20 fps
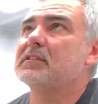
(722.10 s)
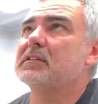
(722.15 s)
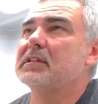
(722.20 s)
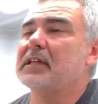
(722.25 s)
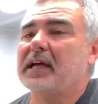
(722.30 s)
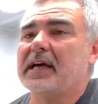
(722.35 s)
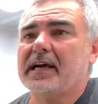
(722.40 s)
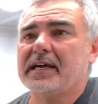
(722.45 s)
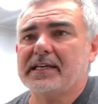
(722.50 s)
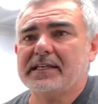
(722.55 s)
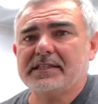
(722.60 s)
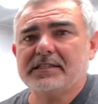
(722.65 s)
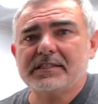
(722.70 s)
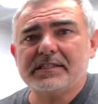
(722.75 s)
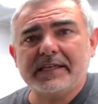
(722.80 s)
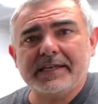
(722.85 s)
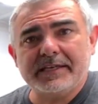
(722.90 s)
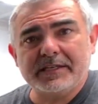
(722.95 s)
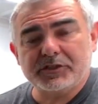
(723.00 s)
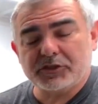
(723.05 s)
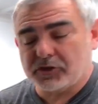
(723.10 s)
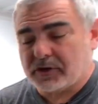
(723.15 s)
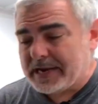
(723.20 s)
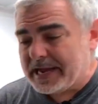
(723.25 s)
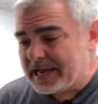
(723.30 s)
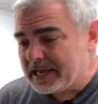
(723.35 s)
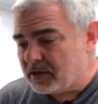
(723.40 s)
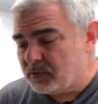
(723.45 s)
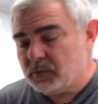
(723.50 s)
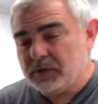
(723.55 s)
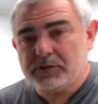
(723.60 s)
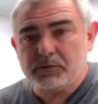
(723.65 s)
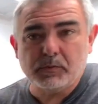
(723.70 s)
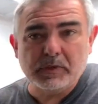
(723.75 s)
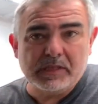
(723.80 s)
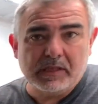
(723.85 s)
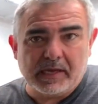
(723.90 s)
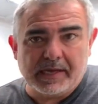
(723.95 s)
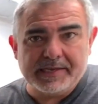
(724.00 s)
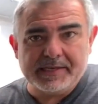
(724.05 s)
slides in a track, which
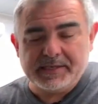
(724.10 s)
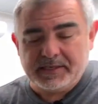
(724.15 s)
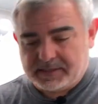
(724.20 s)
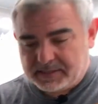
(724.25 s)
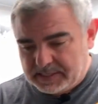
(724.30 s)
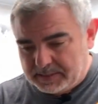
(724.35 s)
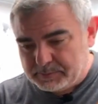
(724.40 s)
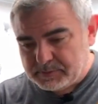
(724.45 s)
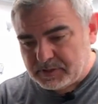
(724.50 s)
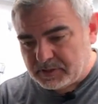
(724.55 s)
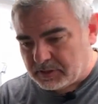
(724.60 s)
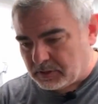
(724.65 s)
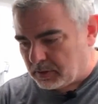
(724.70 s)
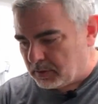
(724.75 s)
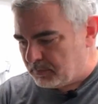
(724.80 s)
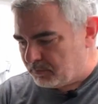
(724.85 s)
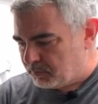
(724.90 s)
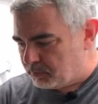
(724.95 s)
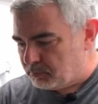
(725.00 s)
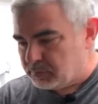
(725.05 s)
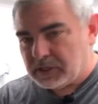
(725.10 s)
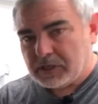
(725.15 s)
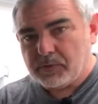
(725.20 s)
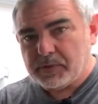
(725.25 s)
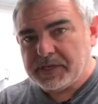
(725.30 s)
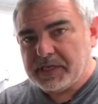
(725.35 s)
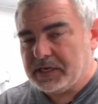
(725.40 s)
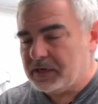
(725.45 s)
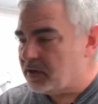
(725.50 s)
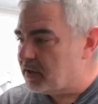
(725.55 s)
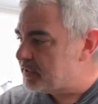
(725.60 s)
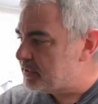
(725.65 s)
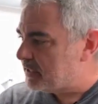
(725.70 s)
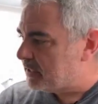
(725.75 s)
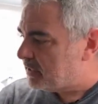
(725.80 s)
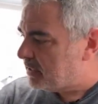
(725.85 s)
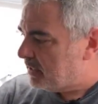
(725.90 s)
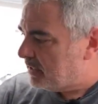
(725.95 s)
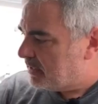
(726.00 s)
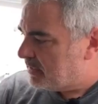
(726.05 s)
we like. It keeps the curtain from blowing in on
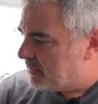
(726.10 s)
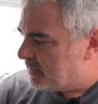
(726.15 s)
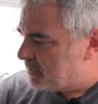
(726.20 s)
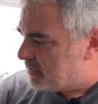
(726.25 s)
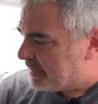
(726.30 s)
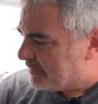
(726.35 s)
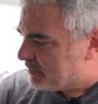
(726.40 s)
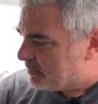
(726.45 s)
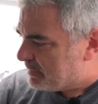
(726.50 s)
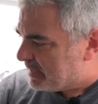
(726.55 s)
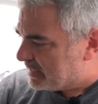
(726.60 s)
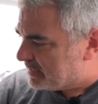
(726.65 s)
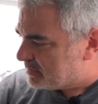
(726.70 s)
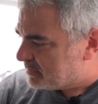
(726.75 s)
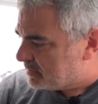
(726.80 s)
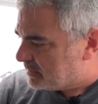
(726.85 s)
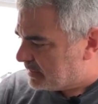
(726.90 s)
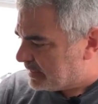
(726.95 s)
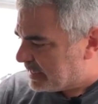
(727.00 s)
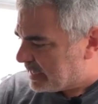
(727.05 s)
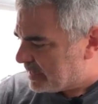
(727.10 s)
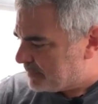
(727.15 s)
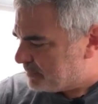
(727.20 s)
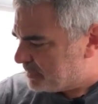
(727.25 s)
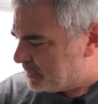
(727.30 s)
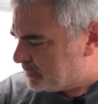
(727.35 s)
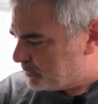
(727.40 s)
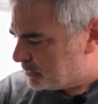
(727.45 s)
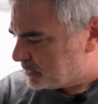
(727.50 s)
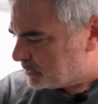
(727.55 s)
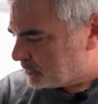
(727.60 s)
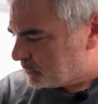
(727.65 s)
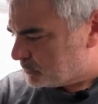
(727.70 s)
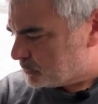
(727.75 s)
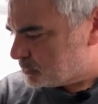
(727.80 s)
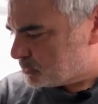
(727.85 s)
you. Then you have a medicine cabinet with a little